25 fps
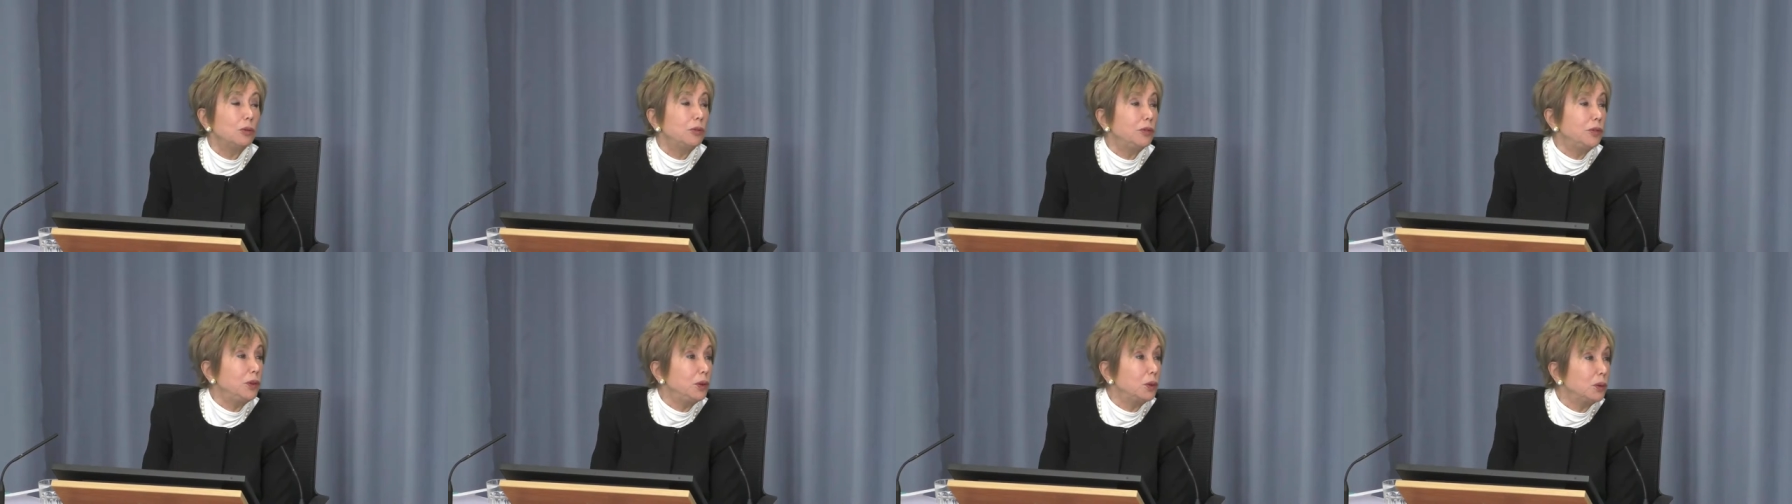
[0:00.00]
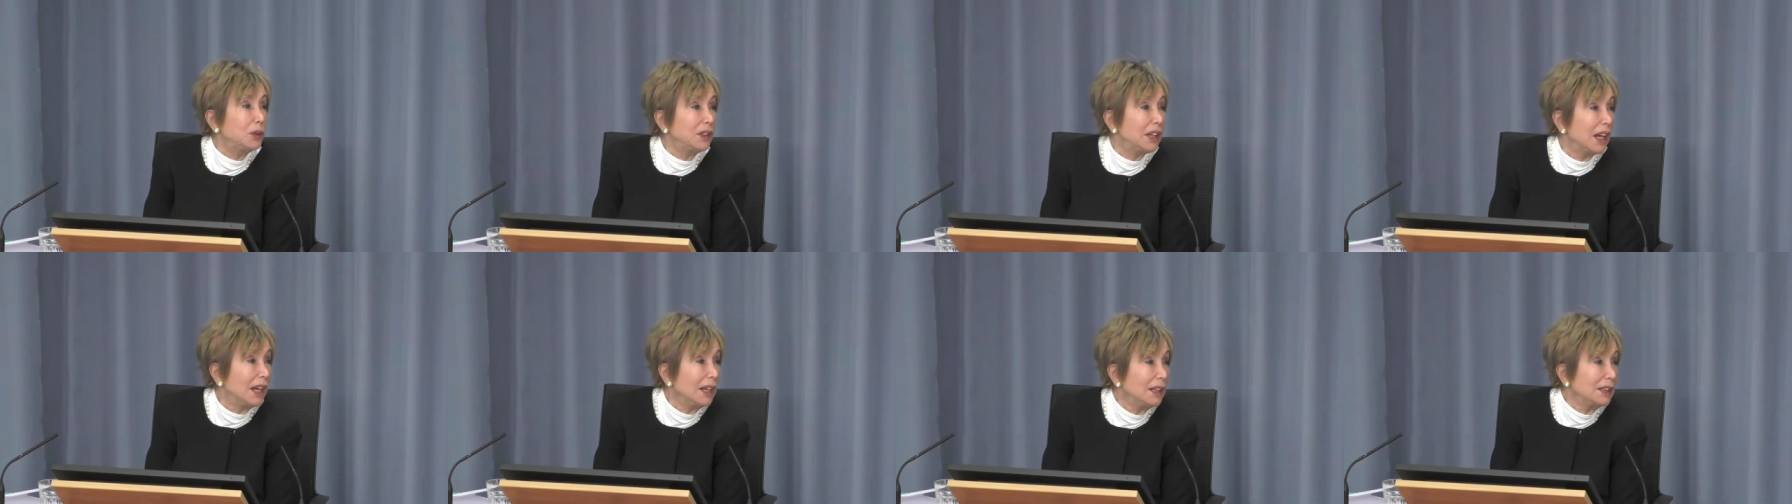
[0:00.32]
few
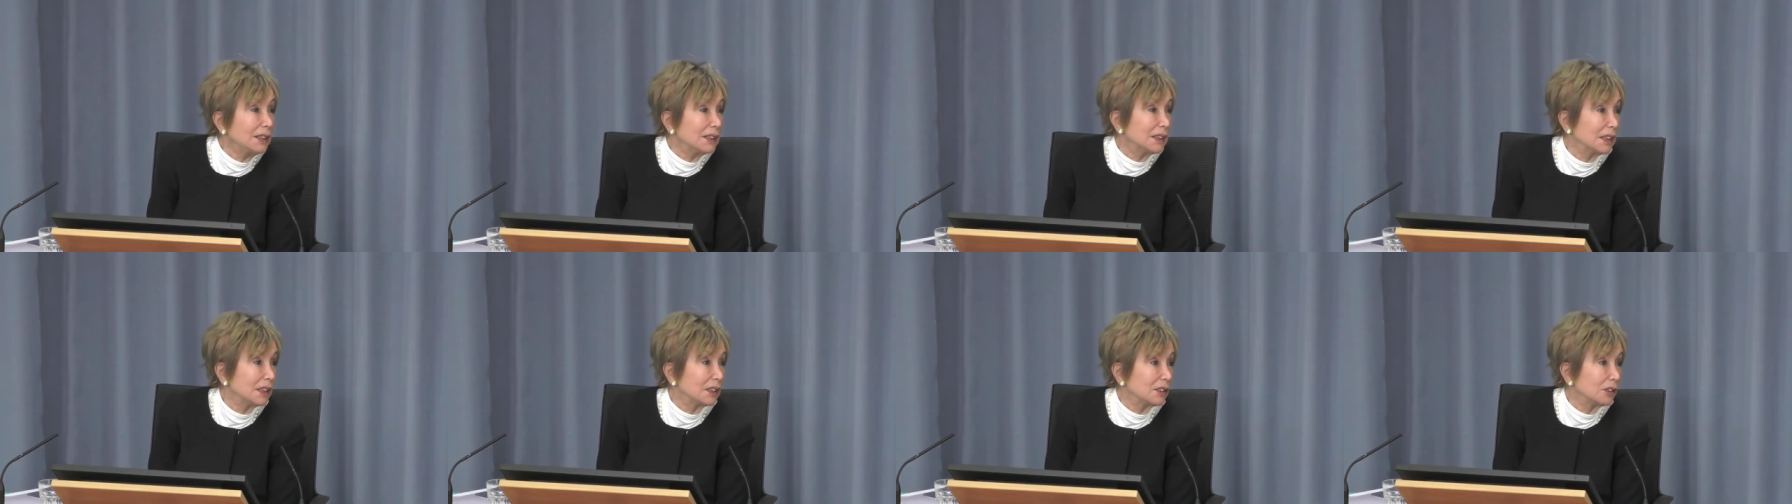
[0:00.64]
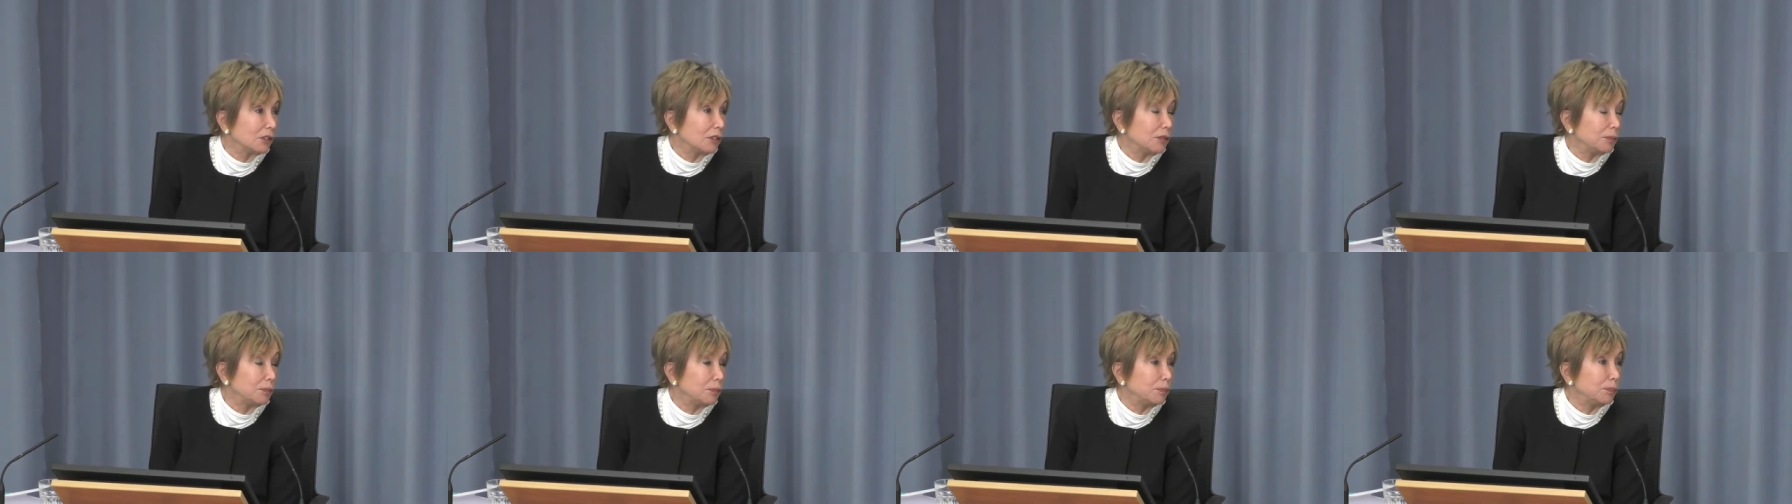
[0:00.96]
cases
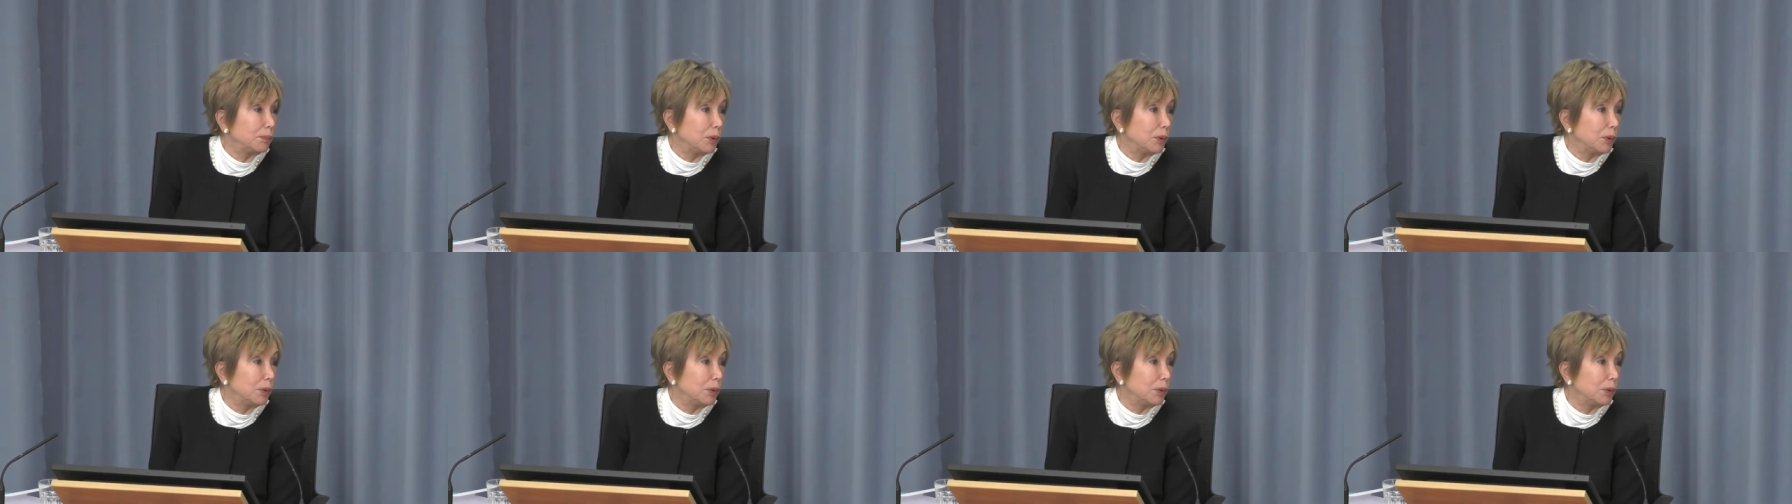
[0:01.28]
of